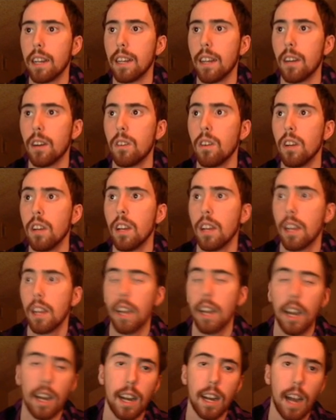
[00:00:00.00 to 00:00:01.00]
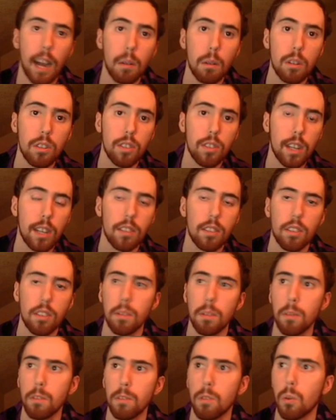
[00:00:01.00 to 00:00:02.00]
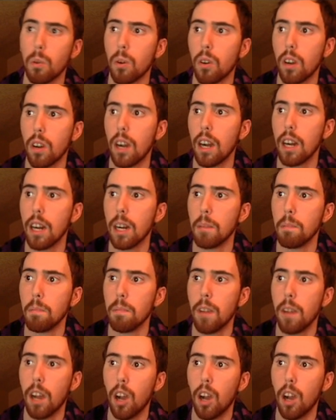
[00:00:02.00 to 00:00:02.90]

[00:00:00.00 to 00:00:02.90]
Now, uh, I would say, as I said before, um,